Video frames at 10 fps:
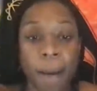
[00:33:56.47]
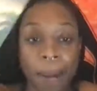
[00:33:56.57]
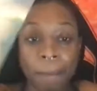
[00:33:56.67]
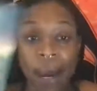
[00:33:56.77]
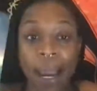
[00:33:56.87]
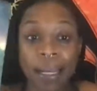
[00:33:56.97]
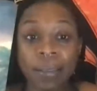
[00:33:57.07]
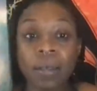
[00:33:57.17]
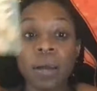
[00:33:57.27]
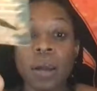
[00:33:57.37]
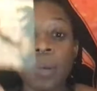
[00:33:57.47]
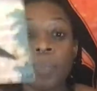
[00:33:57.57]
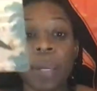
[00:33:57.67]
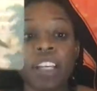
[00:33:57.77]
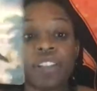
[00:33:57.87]
in mind,
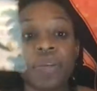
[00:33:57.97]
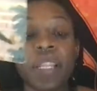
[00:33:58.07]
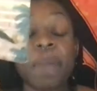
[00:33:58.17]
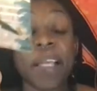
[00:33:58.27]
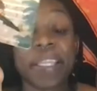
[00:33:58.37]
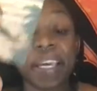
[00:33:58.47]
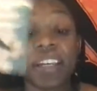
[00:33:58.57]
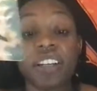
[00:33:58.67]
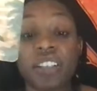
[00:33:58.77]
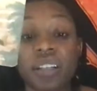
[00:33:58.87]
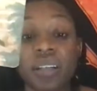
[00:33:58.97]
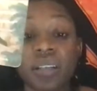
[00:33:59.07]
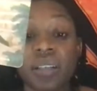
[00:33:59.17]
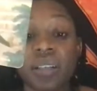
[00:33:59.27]
but it's really about the energy.